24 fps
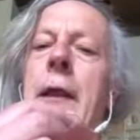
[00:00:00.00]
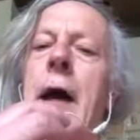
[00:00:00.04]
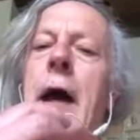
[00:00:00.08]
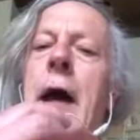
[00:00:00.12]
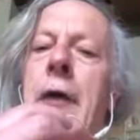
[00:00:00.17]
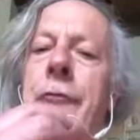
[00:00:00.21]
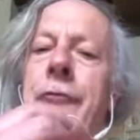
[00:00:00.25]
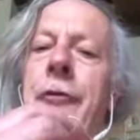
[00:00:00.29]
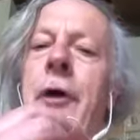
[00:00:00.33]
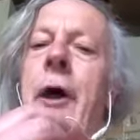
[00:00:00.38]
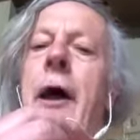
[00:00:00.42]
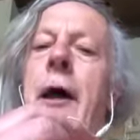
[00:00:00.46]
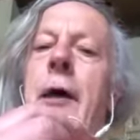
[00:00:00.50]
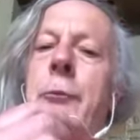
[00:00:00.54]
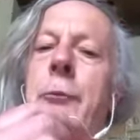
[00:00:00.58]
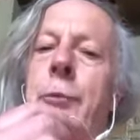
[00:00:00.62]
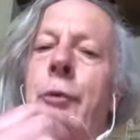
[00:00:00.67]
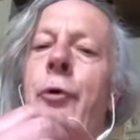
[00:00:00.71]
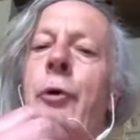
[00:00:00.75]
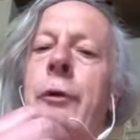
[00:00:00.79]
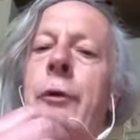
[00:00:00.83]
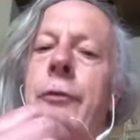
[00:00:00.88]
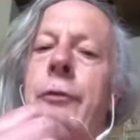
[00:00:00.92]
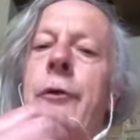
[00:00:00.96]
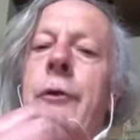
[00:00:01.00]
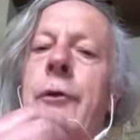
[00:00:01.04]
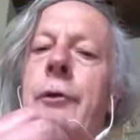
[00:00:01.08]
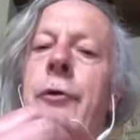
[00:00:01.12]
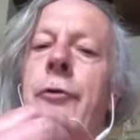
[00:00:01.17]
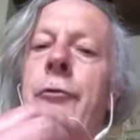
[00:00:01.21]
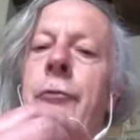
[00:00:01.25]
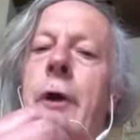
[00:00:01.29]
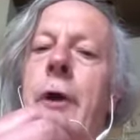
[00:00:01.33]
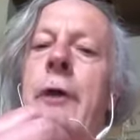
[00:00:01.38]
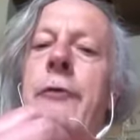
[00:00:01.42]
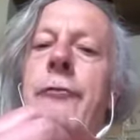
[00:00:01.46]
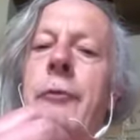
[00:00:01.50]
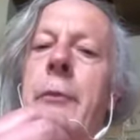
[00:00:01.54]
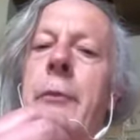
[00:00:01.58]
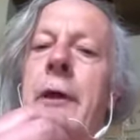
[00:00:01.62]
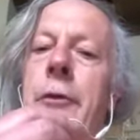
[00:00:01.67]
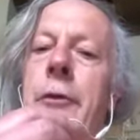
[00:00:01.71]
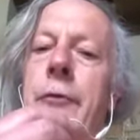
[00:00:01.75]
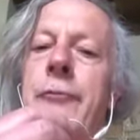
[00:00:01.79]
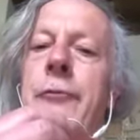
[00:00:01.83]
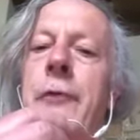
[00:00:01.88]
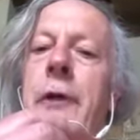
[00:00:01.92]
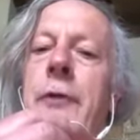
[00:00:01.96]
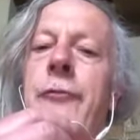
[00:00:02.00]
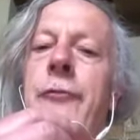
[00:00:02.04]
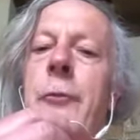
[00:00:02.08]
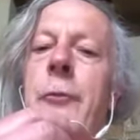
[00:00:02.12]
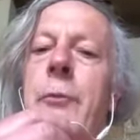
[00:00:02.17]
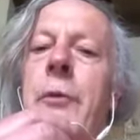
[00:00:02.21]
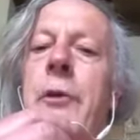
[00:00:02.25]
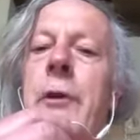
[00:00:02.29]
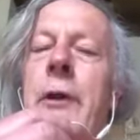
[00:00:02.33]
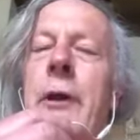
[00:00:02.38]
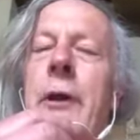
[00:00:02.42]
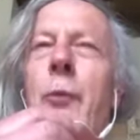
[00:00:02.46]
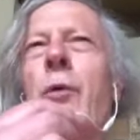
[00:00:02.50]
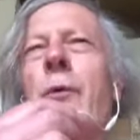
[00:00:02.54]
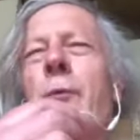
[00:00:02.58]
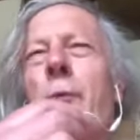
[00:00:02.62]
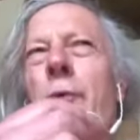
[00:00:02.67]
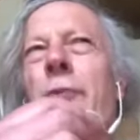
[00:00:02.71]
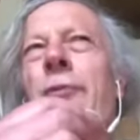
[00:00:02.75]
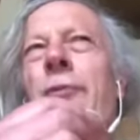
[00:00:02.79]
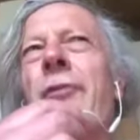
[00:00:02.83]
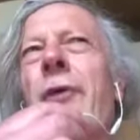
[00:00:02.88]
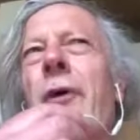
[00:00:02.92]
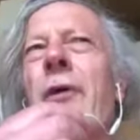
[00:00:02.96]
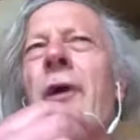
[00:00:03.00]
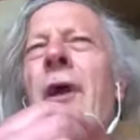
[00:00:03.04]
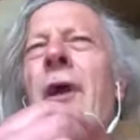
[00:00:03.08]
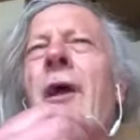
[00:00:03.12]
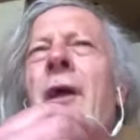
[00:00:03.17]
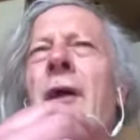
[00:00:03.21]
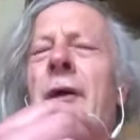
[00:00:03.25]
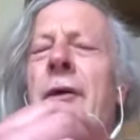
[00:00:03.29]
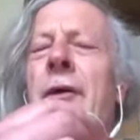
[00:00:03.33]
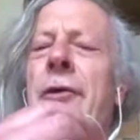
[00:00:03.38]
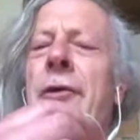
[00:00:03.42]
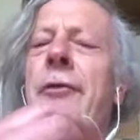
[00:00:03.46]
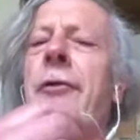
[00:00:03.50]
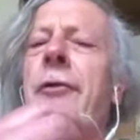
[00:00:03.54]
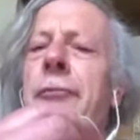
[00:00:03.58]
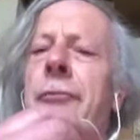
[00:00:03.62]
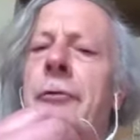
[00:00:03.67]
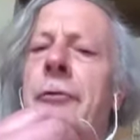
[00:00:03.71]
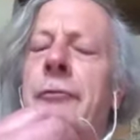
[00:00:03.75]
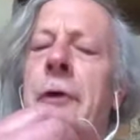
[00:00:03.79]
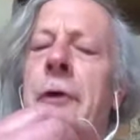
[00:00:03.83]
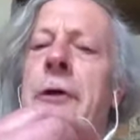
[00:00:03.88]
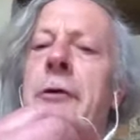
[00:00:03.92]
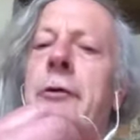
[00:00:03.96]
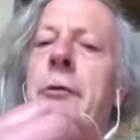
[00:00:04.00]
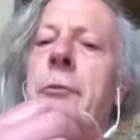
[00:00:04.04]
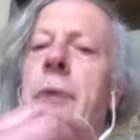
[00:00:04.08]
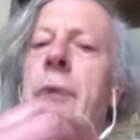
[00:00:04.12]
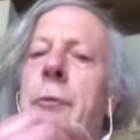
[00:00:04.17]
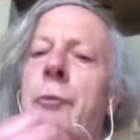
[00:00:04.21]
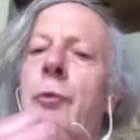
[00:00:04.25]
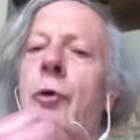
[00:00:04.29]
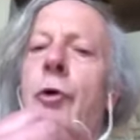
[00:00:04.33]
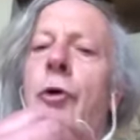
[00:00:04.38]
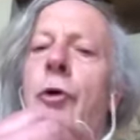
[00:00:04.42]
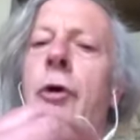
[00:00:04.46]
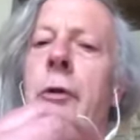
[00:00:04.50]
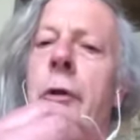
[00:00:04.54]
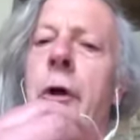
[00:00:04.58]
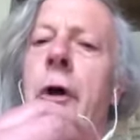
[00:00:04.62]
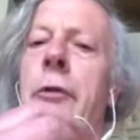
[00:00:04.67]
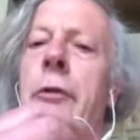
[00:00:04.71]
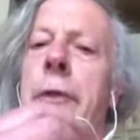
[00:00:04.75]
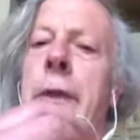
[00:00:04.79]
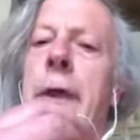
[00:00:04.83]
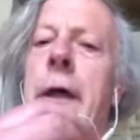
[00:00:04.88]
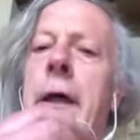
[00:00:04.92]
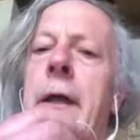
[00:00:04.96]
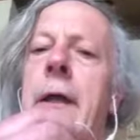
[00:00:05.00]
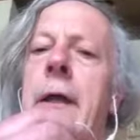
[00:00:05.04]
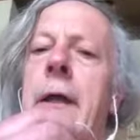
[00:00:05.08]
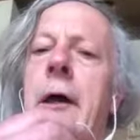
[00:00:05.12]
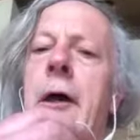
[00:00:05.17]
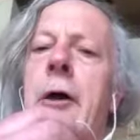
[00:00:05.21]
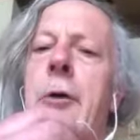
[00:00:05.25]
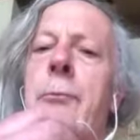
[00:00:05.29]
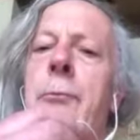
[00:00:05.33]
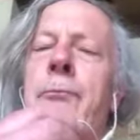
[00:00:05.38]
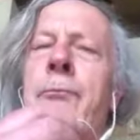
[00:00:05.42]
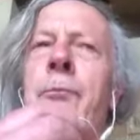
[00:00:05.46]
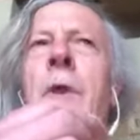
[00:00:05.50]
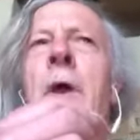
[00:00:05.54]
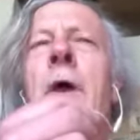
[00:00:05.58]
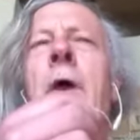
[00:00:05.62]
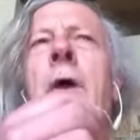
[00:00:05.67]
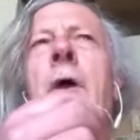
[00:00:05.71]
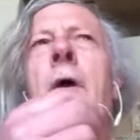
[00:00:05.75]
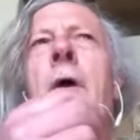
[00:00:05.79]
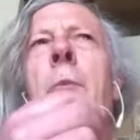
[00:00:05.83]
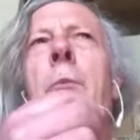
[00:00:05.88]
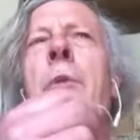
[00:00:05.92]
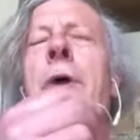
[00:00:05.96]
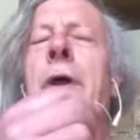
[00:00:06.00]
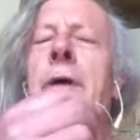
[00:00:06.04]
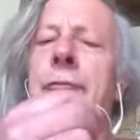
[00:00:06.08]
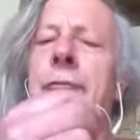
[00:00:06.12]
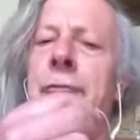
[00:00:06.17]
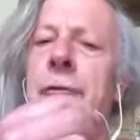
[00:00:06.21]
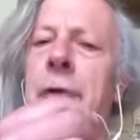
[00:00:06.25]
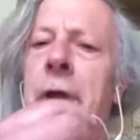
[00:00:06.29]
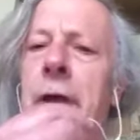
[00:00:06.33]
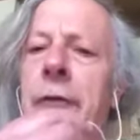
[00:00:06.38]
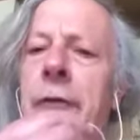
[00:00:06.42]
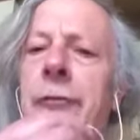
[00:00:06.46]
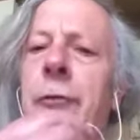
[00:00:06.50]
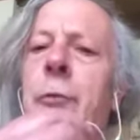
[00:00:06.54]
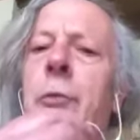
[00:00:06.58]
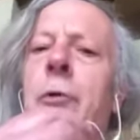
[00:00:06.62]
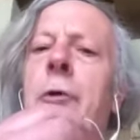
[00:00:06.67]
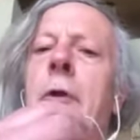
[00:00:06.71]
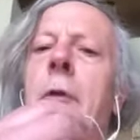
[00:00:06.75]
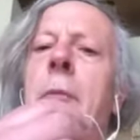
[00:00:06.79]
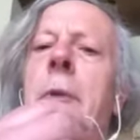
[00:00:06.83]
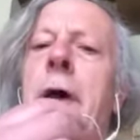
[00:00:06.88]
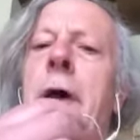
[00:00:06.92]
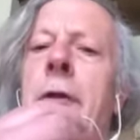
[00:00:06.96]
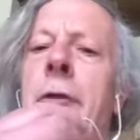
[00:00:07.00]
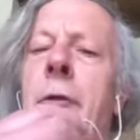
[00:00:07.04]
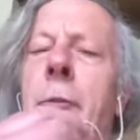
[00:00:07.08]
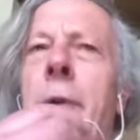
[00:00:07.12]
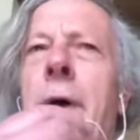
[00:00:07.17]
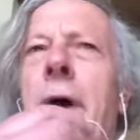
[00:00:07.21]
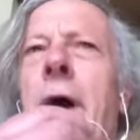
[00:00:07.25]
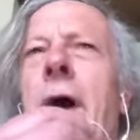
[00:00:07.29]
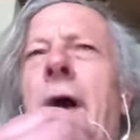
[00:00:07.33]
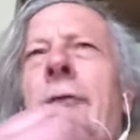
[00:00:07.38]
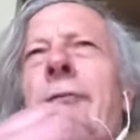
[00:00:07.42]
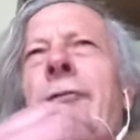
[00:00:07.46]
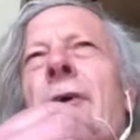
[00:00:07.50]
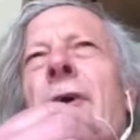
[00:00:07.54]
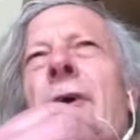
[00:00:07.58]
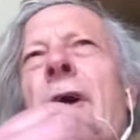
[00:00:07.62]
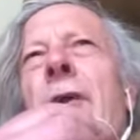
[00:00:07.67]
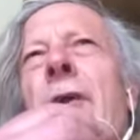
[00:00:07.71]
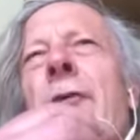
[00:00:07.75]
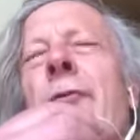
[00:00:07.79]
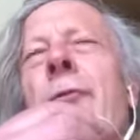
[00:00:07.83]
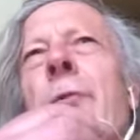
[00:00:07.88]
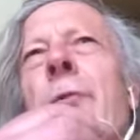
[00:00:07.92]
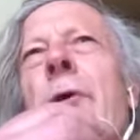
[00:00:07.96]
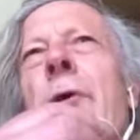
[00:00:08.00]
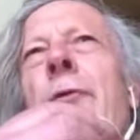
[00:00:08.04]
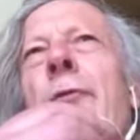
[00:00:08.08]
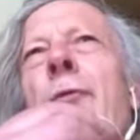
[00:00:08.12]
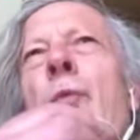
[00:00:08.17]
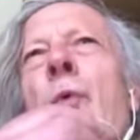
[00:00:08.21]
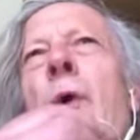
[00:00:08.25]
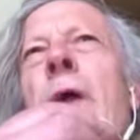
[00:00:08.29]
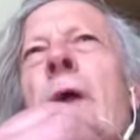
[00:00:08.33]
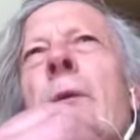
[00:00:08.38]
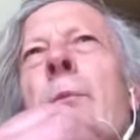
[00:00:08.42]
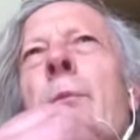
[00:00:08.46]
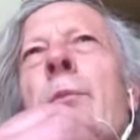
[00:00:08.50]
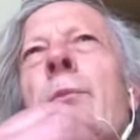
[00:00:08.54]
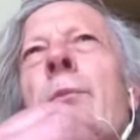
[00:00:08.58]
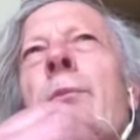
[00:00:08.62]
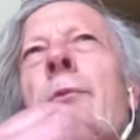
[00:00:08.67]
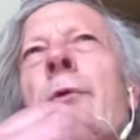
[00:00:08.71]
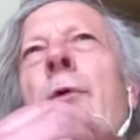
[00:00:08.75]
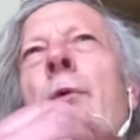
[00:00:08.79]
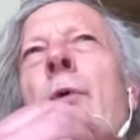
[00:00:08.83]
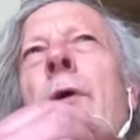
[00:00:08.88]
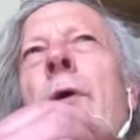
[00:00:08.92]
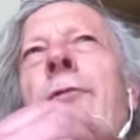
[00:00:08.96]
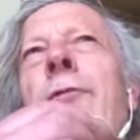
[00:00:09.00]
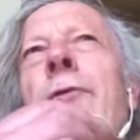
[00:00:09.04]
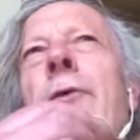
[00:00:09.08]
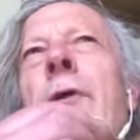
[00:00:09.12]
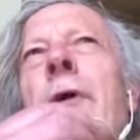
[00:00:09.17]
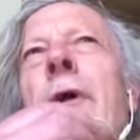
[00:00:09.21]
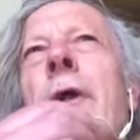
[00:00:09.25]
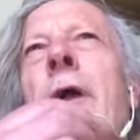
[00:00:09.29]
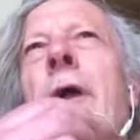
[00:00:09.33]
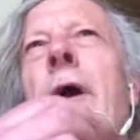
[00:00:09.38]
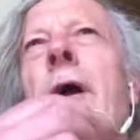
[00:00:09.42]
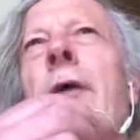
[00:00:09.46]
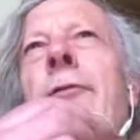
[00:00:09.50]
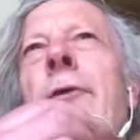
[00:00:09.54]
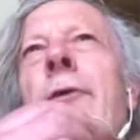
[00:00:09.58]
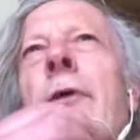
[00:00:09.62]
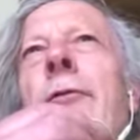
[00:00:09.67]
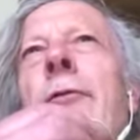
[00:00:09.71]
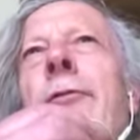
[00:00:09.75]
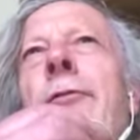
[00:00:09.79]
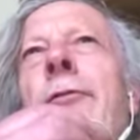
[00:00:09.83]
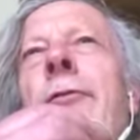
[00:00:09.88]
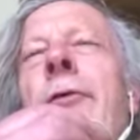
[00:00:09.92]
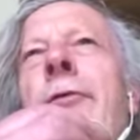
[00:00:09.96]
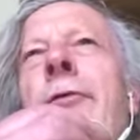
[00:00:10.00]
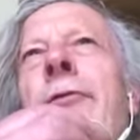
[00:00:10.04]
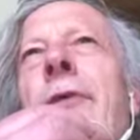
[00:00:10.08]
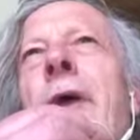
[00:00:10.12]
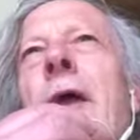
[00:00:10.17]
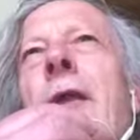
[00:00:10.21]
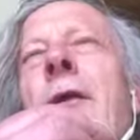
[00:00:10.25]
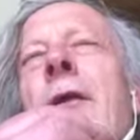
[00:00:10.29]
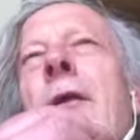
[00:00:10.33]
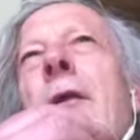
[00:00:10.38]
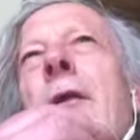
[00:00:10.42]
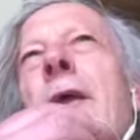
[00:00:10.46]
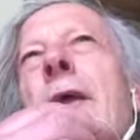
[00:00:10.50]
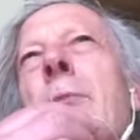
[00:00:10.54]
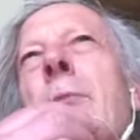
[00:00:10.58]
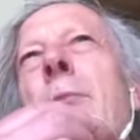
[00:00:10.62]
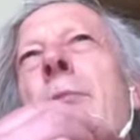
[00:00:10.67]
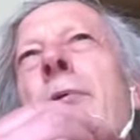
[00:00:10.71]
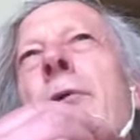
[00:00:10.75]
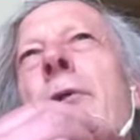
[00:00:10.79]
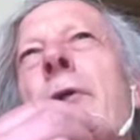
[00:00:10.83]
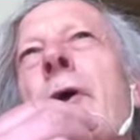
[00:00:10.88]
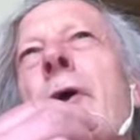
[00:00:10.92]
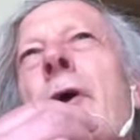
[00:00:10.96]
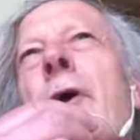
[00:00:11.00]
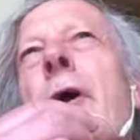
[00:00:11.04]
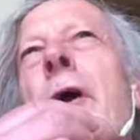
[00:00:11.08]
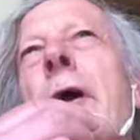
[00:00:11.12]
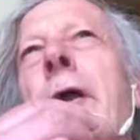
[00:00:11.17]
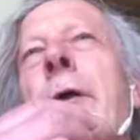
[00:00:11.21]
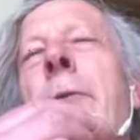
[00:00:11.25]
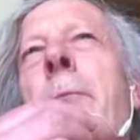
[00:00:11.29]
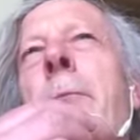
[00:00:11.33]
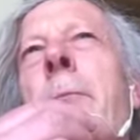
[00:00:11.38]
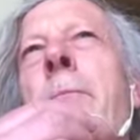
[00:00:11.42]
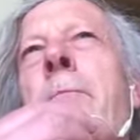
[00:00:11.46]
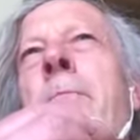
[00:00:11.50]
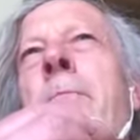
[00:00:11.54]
last hard point that you raised about the flexibility, could you just reflect a bit more on that, being flexible about the past? And I suppose one question I'd ask is, does that imply